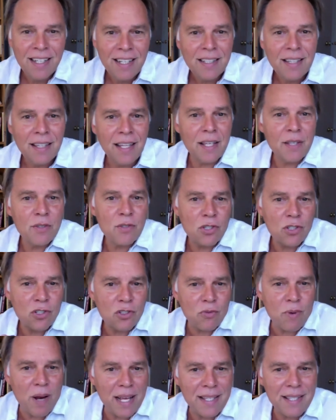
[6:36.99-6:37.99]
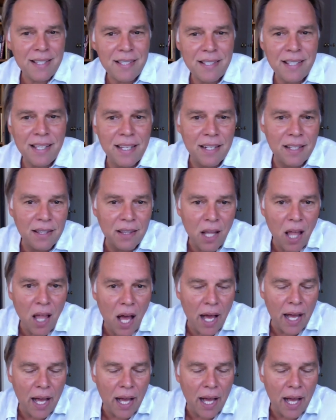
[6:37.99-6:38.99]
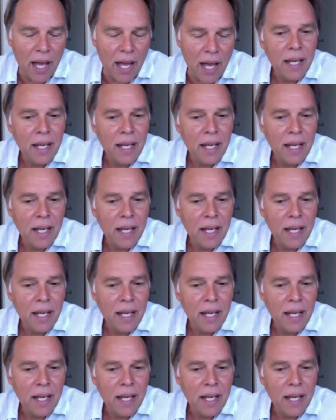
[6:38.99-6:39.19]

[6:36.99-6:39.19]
Like stress in a line